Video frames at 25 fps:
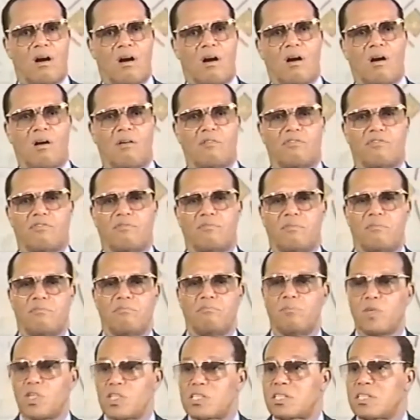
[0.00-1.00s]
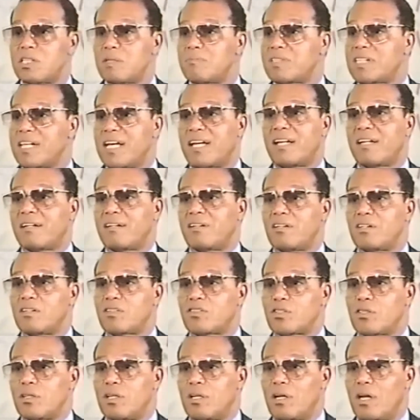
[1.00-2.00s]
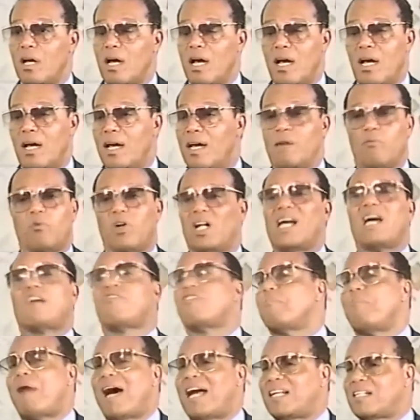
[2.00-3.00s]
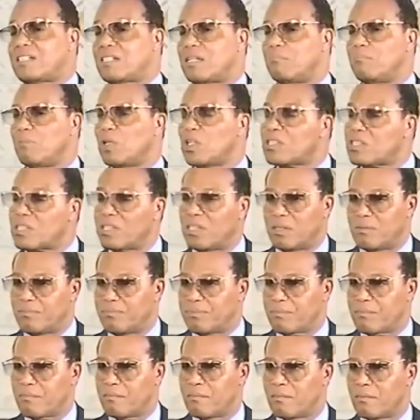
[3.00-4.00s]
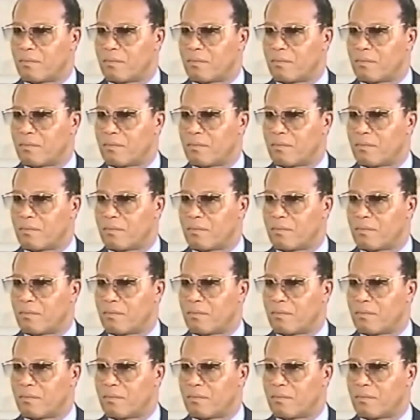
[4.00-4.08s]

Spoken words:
of Muslims and, well, everybody's a Muslim.